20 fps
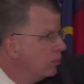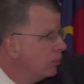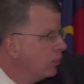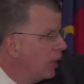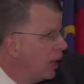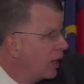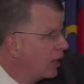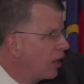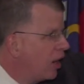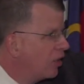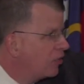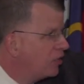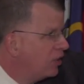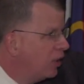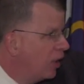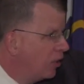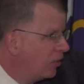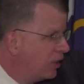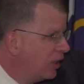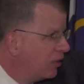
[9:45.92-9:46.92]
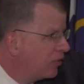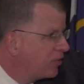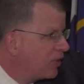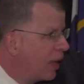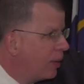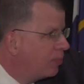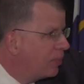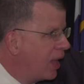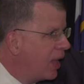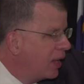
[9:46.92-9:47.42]
Ed calls, did the
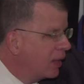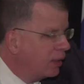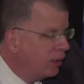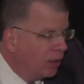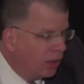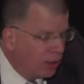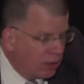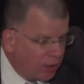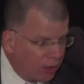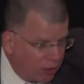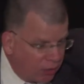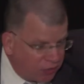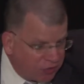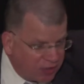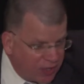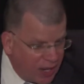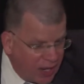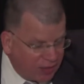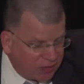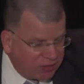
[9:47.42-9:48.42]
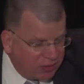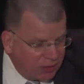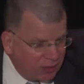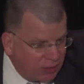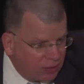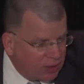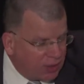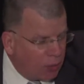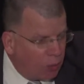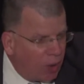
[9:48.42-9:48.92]
same thing. There's an exit.
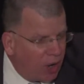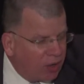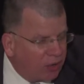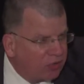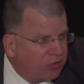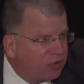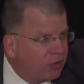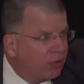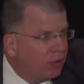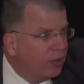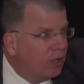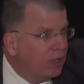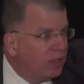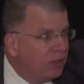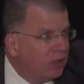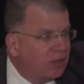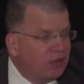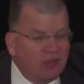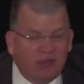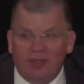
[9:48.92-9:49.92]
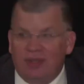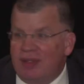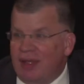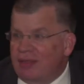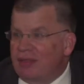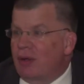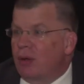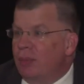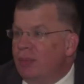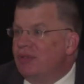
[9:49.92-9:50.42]
You get water and sewer, and you can see
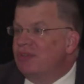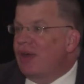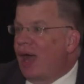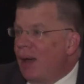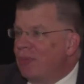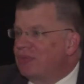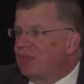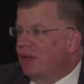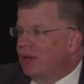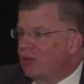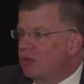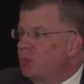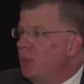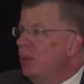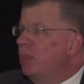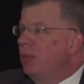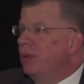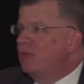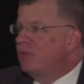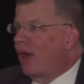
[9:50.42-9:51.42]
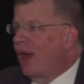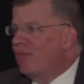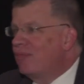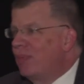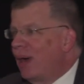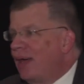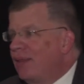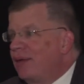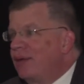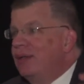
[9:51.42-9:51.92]
that there will be jobs there because people will be driving
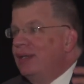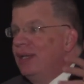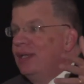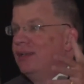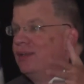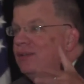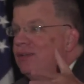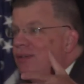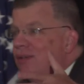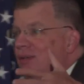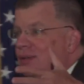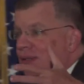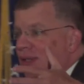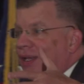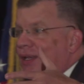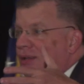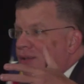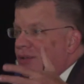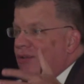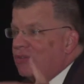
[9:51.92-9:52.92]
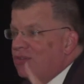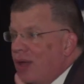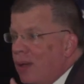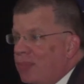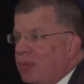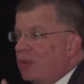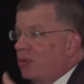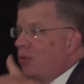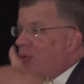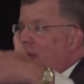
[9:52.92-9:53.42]
by there and need to do
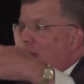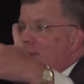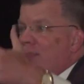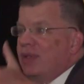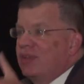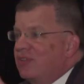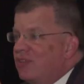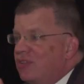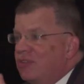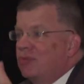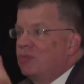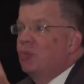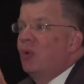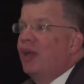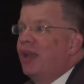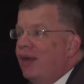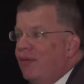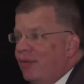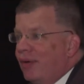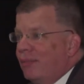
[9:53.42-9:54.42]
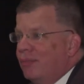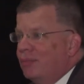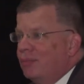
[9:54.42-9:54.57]
something, create businesses, whatever.